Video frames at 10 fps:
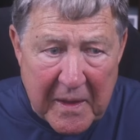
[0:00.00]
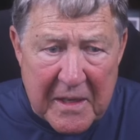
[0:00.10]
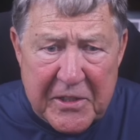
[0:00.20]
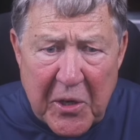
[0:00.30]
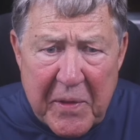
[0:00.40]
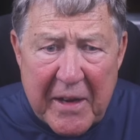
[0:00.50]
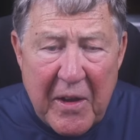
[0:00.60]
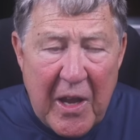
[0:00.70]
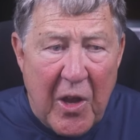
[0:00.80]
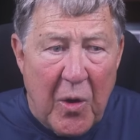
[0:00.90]
So that
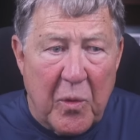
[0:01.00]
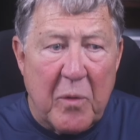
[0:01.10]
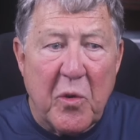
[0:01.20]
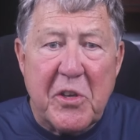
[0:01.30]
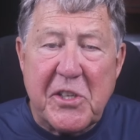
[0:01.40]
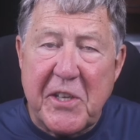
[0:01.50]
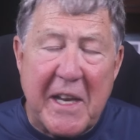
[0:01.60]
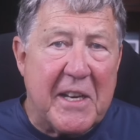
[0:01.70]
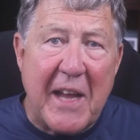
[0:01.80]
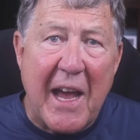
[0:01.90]
when we're
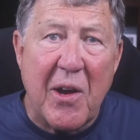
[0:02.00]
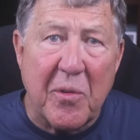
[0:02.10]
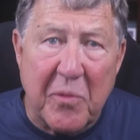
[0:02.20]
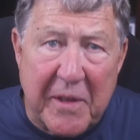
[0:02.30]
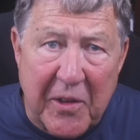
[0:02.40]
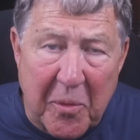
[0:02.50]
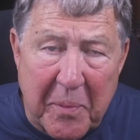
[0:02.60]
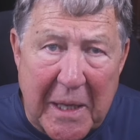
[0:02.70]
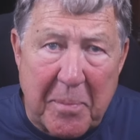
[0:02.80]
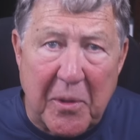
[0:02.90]
sitting down with other
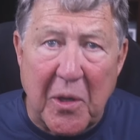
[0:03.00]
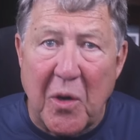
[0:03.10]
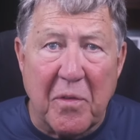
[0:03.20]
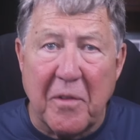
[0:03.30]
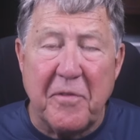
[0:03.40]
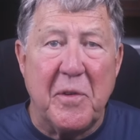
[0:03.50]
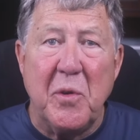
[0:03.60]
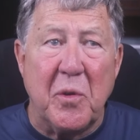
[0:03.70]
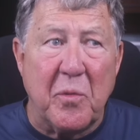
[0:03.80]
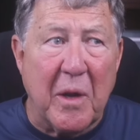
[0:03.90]
people over
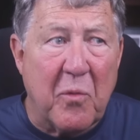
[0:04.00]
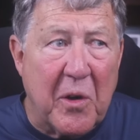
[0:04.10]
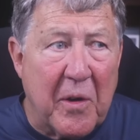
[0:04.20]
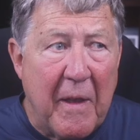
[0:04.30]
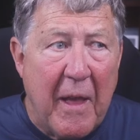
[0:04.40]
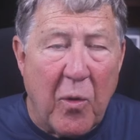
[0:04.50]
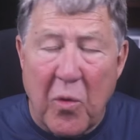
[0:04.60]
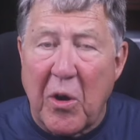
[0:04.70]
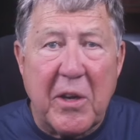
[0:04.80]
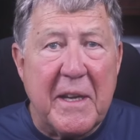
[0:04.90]
food, when we're
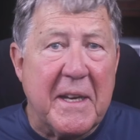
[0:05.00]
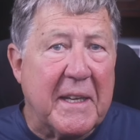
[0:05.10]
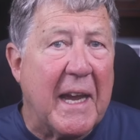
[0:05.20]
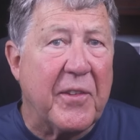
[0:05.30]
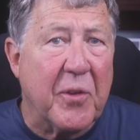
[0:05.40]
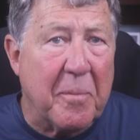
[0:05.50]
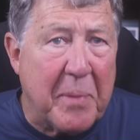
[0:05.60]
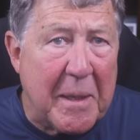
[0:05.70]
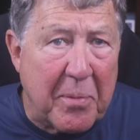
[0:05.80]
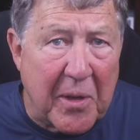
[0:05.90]
working together,
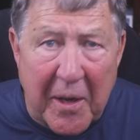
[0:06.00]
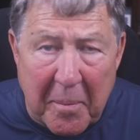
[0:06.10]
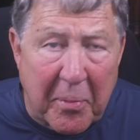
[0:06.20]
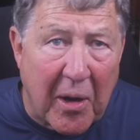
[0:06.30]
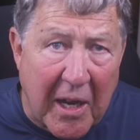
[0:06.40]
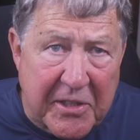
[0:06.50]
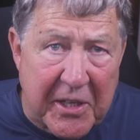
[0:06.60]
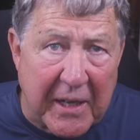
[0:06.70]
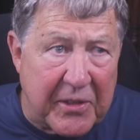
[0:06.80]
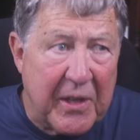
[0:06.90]
people on a
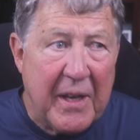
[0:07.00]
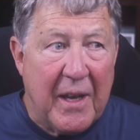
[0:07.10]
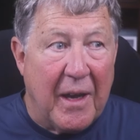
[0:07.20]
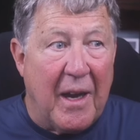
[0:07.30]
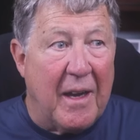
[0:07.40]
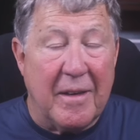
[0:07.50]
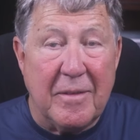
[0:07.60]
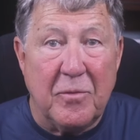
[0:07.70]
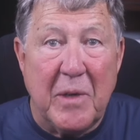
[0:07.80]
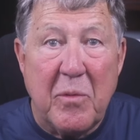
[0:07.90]
project, uh,
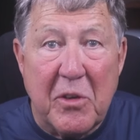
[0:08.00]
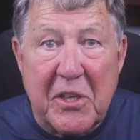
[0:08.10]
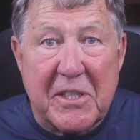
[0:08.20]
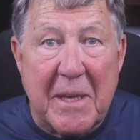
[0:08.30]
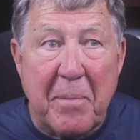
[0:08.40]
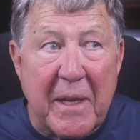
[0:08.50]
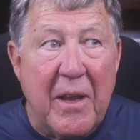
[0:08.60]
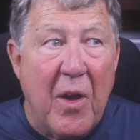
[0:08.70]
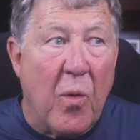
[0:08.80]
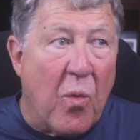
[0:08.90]
when we're just
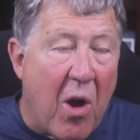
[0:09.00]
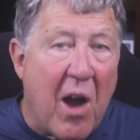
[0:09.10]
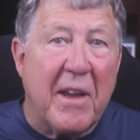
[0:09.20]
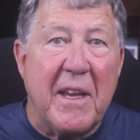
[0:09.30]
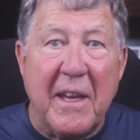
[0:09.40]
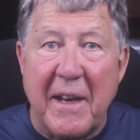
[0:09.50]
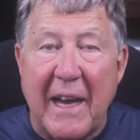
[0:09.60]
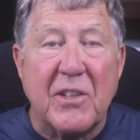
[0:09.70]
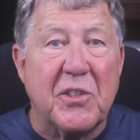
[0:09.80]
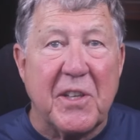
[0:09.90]
simply walking and
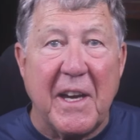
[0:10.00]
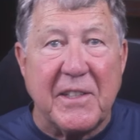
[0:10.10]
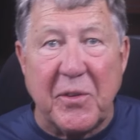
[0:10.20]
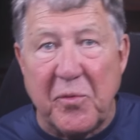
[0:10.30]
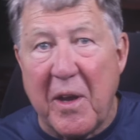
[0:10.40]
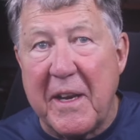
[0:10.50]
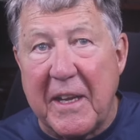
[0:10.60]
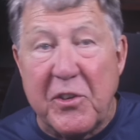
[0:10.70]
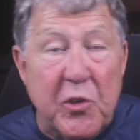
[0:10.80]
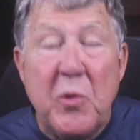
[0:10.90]
exercising and
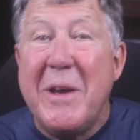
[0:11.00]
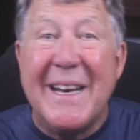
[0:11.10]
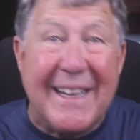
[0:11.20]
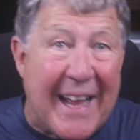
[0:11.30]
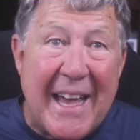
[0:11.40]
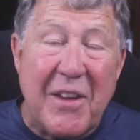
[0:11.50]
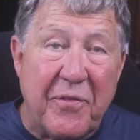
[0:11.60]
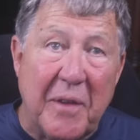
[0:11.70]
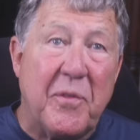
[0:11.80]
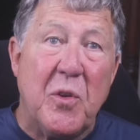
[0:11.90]
running and doing
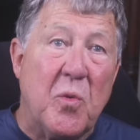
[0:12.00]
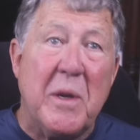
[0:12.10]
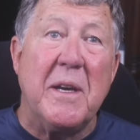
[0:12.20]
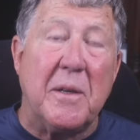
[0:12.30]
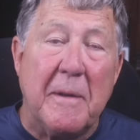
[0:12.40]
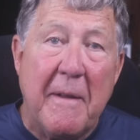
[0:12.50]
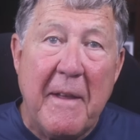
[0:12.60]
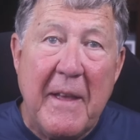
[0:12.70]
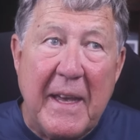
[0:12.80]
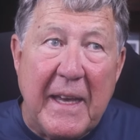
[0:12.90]
life, if you will,
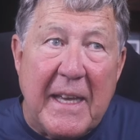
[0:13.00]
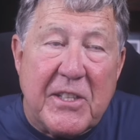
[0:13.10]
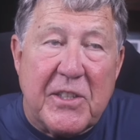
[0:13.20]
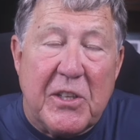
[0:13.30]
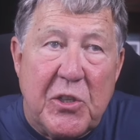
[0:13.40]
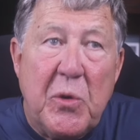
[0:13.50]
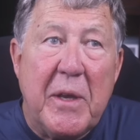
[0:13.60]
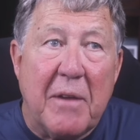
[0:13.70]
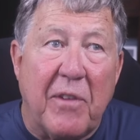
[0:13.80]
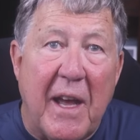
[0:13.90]
it's the
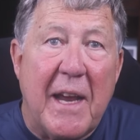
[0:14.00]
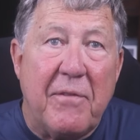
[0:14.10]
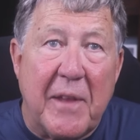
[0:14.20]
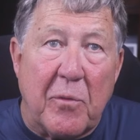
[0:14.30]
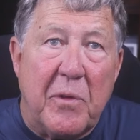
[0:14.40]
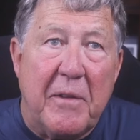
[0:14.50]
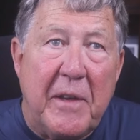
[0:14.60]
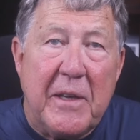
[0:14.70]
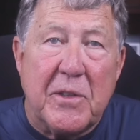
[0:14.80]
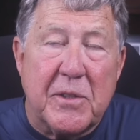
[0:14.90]
doing of life that
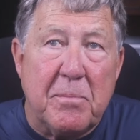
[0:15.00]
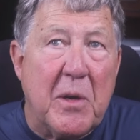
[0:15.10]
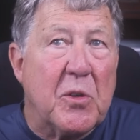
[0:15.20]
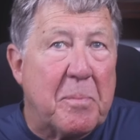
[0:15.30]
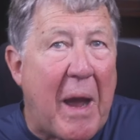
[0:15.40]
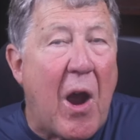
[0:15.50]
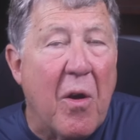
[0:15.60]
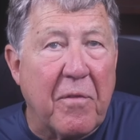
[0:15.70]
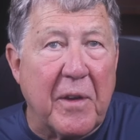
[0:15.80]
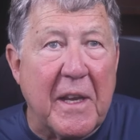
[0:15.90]
reveals most
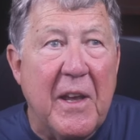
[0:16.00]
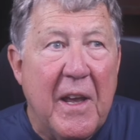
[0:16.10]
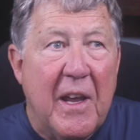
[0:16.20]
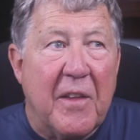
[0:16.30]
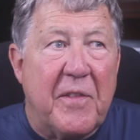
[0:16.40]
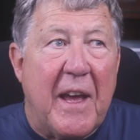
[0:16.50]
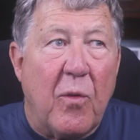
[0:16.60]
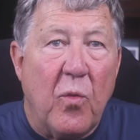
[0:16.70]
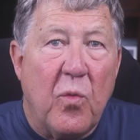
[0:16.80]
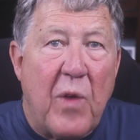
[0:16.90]
powerfully
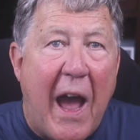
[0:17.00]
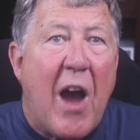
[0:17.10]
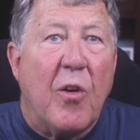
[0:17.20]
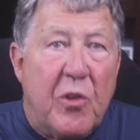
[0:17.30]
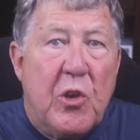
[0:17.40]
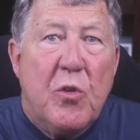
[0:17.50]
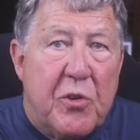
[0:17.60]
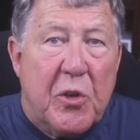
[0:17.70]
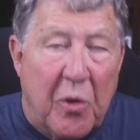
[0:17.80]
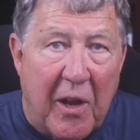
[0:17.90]
that how you
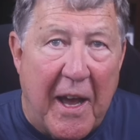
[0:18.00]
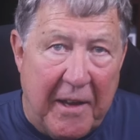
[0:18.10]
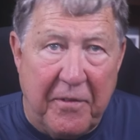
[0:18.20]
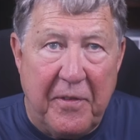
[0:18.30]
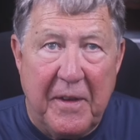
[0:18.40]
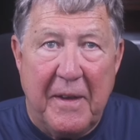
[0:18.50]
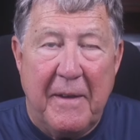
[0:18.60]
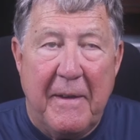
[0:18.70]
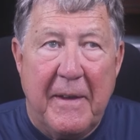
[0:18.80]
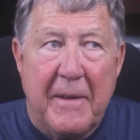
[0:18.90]
do life
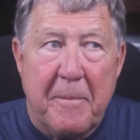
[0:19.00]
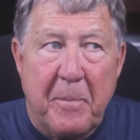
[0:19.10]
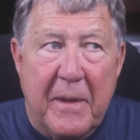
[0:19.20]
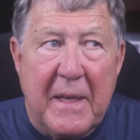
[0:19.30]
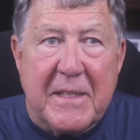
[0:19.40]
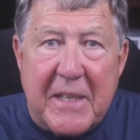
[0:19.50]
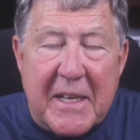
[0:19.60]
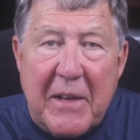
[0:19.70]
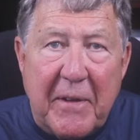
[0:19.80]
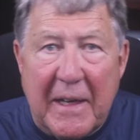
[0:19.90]
is
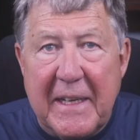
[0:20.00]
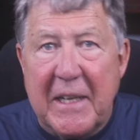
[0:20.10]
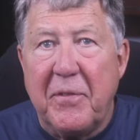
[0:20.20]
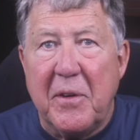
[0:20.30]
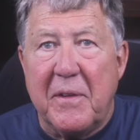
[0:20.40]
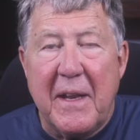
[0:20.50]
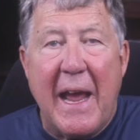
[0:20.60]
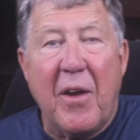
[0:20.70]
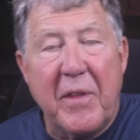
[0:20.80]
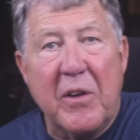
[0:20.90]
significantly different than
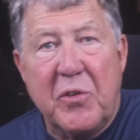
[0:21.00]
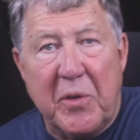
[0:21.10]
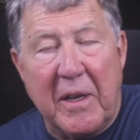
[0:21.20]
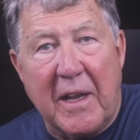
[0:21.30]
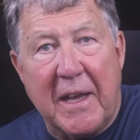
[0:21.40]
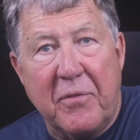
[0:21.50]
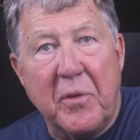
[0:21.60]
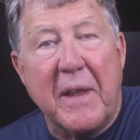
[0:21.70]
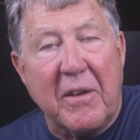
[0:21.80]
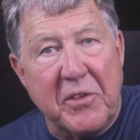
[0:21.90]
how they're doing life
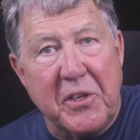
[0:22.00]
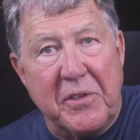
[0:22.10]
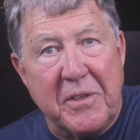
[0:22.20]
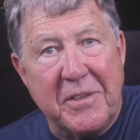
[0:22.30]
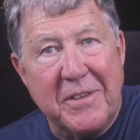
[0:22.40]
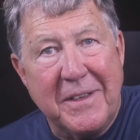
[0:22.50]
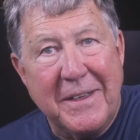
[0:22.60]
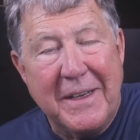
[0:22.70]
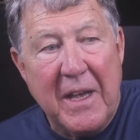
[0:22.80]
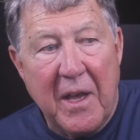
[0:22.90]
without Jesus.
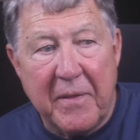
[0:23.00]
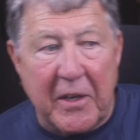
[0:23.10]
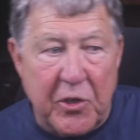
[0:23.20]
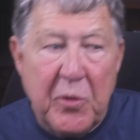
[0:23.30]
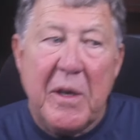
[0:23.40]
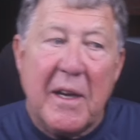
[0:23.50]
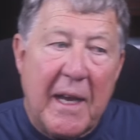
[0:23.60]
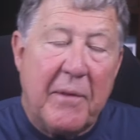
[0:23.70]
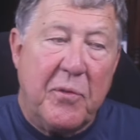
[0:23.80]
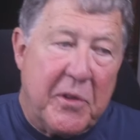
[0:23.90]
The doing
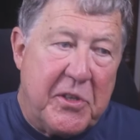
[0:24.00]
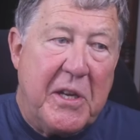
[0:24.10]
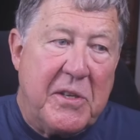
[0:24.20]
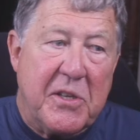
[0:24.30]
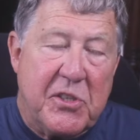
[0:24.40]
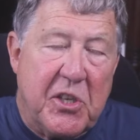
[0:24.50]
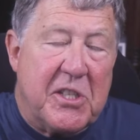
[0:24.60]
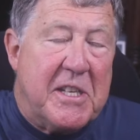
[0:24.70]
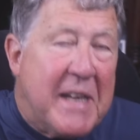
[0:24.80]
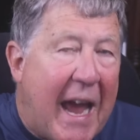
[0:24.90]
life with Jesus
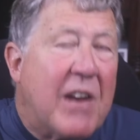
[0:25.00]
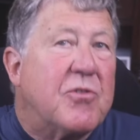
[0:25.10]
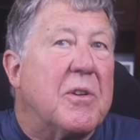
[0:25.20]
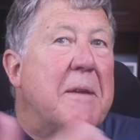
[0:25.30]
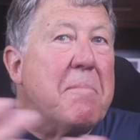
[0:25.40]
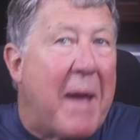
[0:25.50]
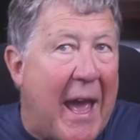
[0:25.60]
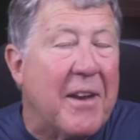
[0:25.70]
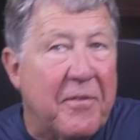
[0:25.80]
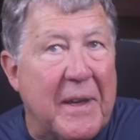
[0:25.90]
just naturally
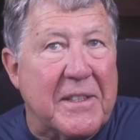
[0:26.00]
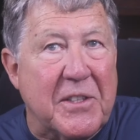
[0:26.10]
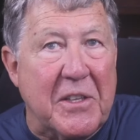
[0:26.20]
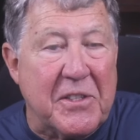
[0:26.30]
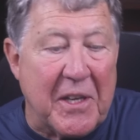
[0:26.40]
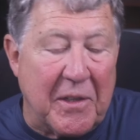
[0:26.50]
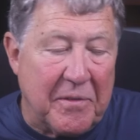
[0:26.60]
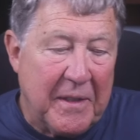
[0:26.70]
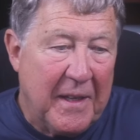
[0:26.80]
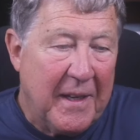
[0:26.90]
manifests itself.